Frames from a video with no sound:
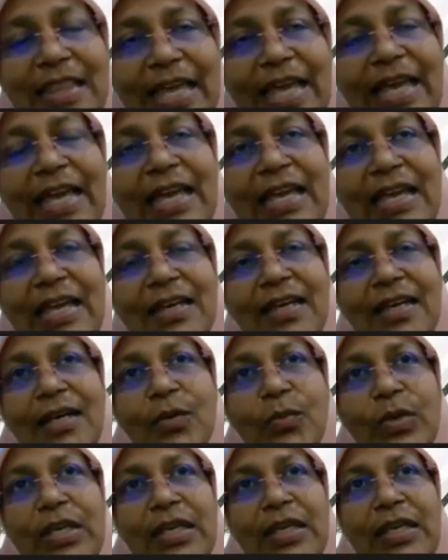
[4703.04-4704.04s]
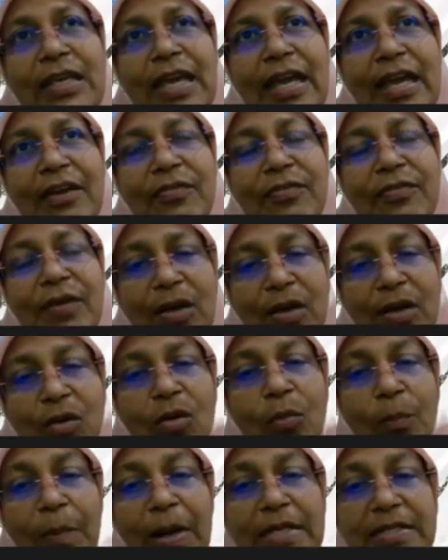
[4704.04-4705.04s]
There we have a
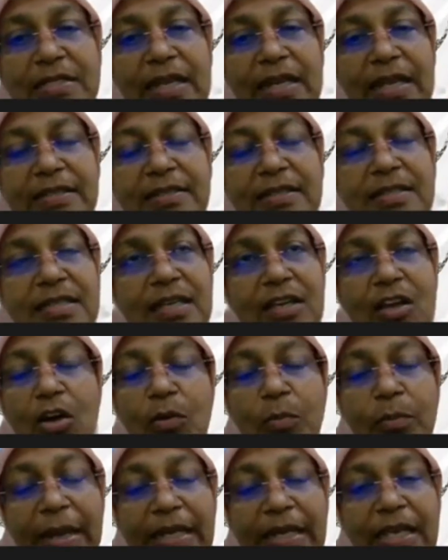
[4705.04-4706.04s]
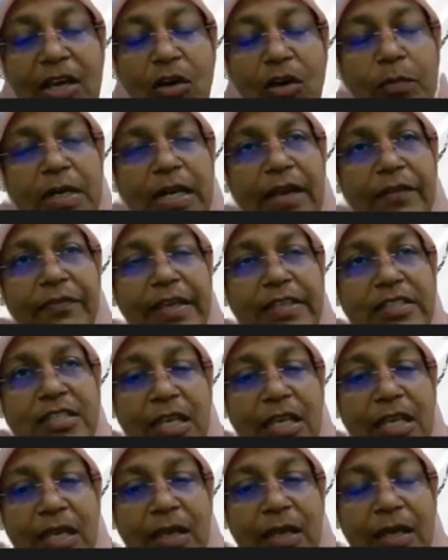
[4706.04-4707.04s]
compulsory licensing. Many governments have
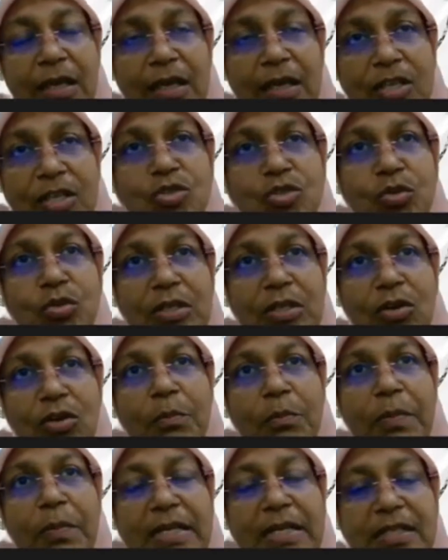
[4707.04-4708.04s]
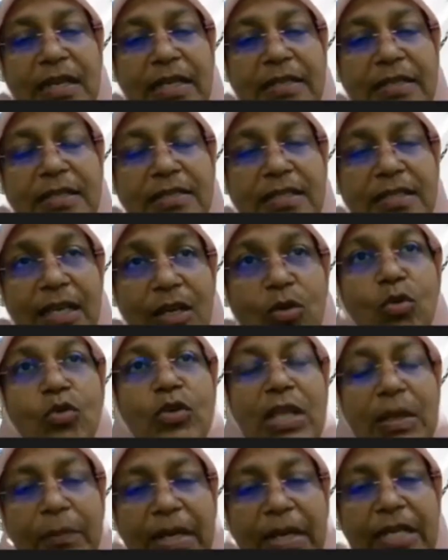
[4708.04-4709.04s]
actually issued compulsory license,
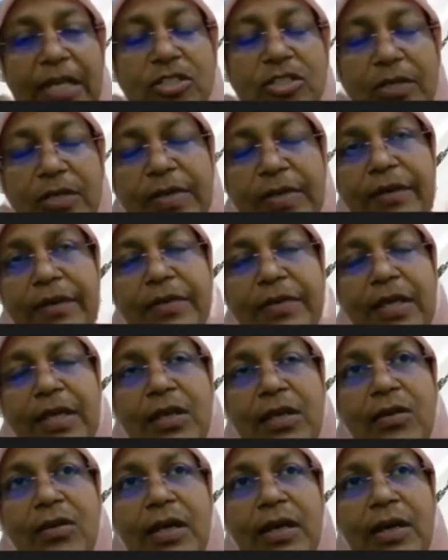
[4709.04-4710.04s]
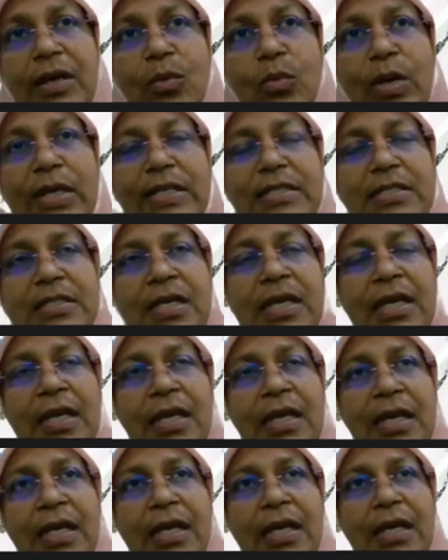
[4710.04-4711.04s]
including Malaysia. We have once
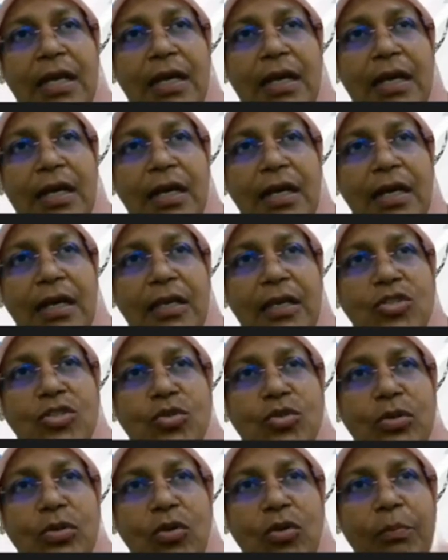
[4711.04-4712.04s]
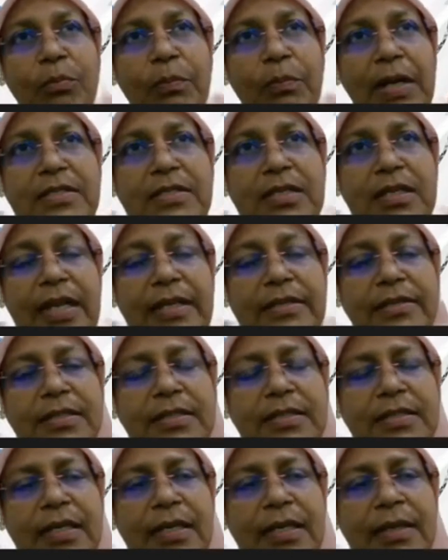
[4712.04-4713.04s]
issued compulsory
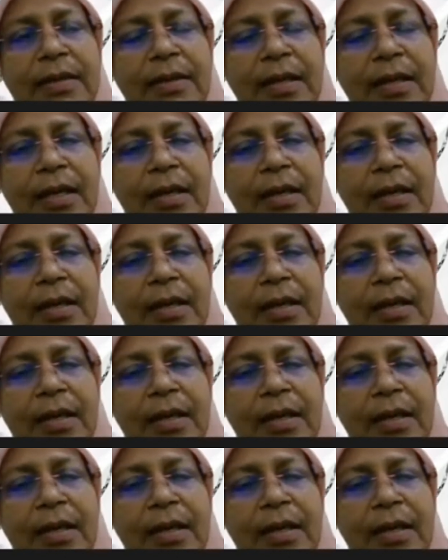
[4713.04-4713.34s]
licensing.